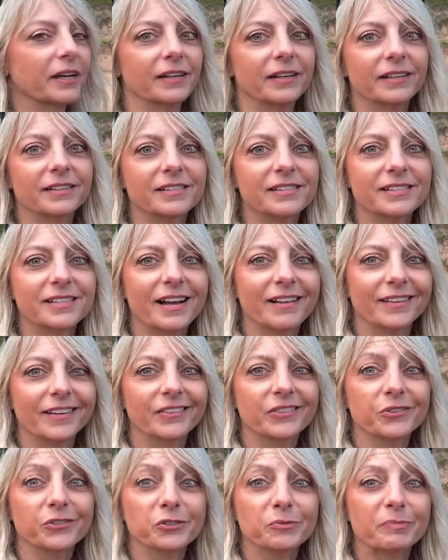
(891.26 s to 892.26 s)
it's not like
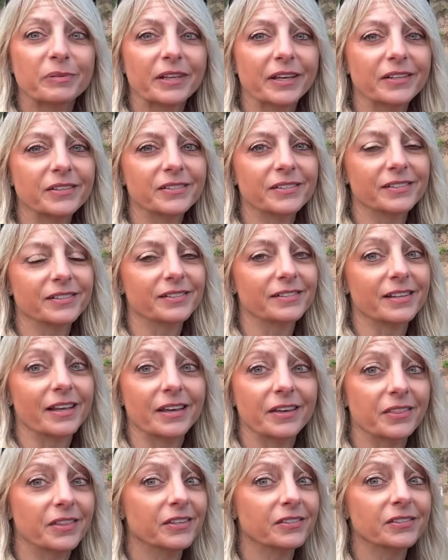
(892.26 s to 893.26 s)
there's places
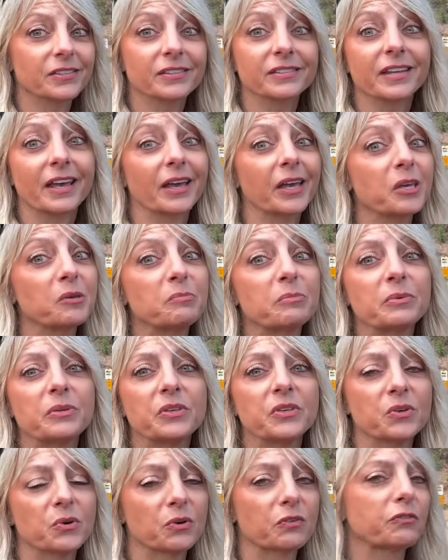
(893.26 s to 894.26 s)
like this. Looks like a
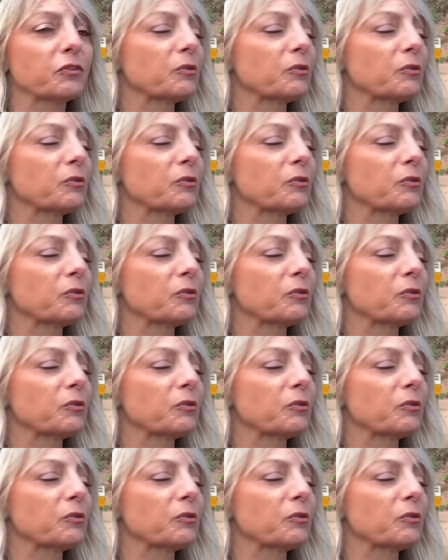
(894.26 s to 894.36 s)
beautiful